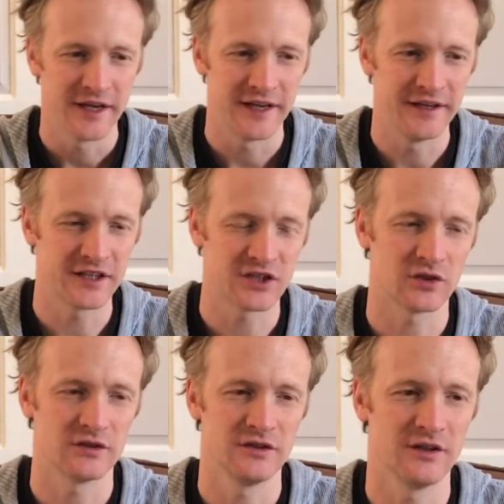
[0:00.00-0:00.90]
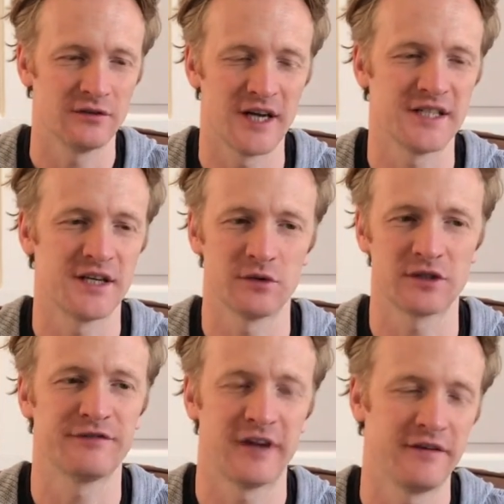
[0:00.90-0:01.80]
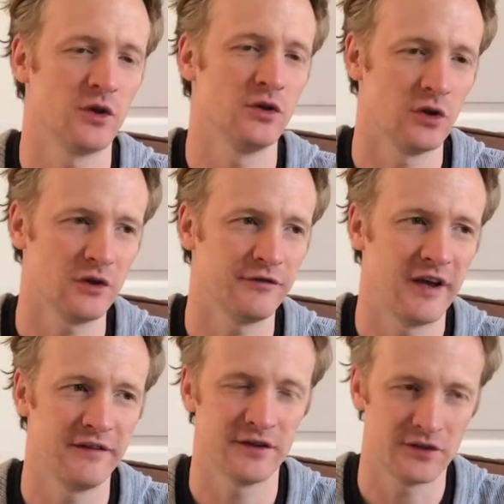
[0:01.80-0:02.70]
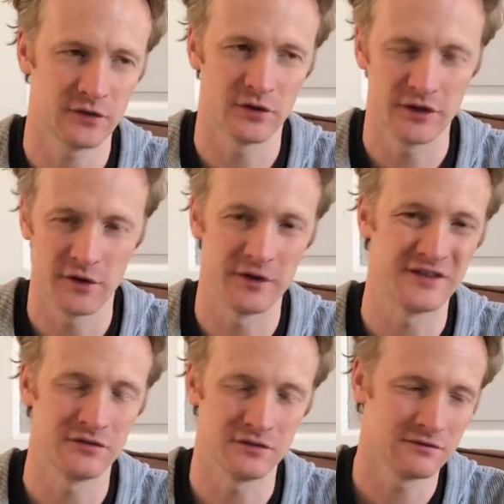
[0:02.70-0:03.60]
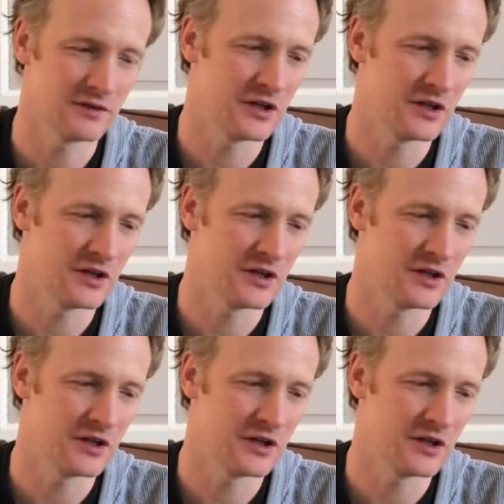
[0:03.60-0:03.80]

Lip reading: in this race it was the favourite or not the favourite, or it's a